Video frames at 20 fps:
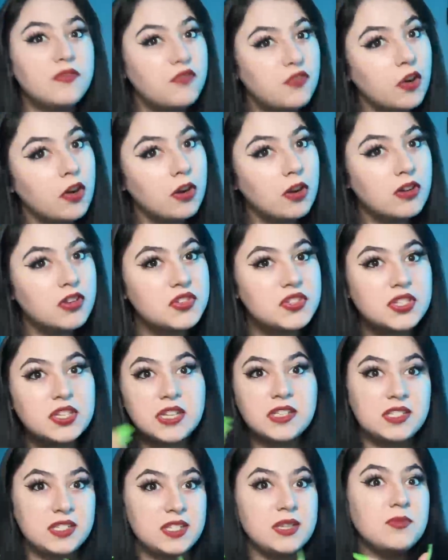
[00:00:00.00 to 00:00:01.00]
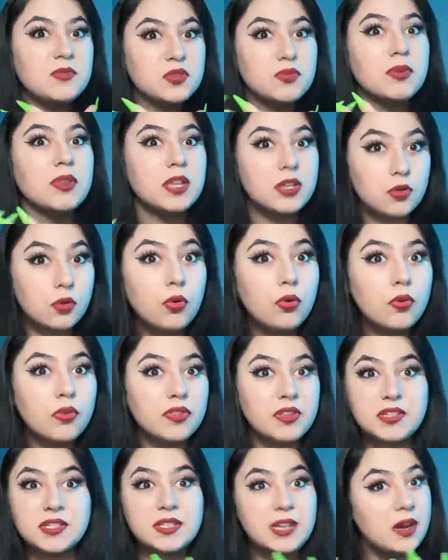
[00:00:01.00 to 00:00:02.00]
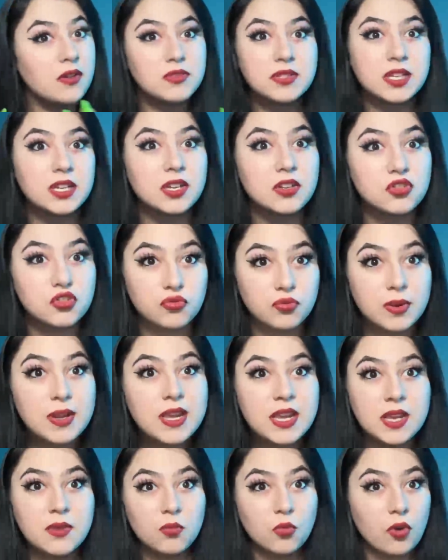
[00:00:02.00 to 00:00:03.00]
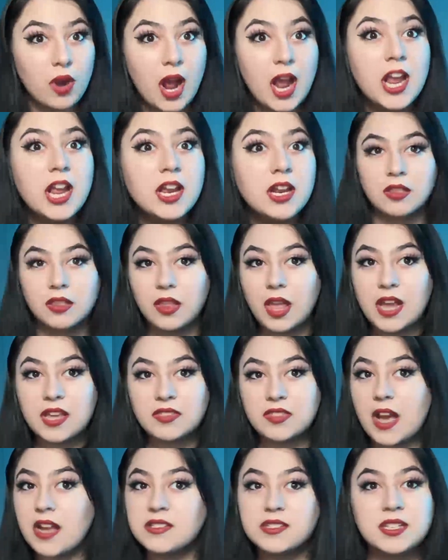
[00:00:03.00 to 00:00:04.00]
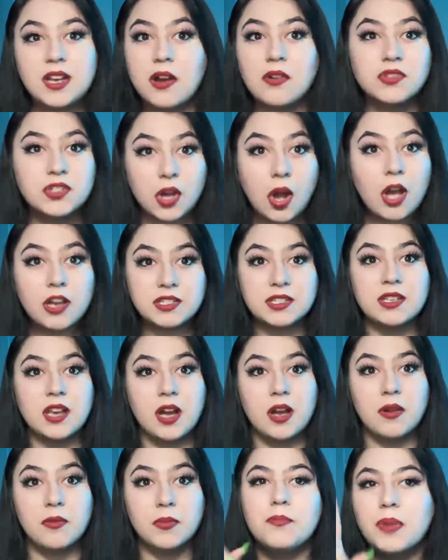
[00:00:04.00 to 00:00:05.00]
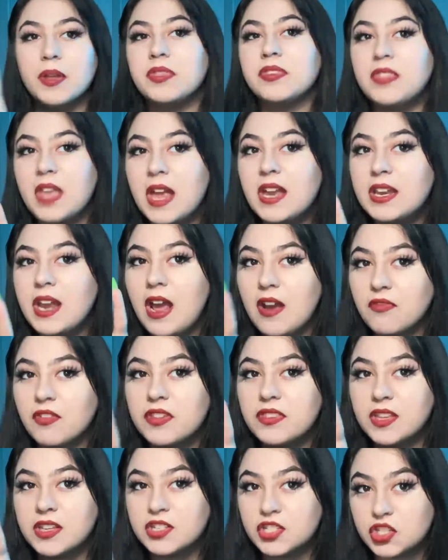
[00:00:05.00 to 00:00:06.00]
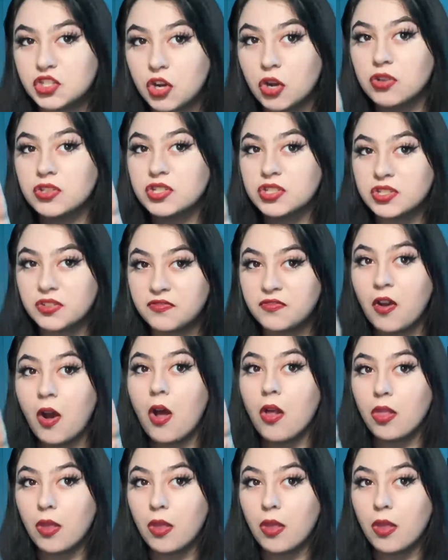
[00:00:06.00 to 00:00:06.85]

first, it seems really cool. This sounds like a dream, right? Like, that sounds awesome. But then everything starts to fall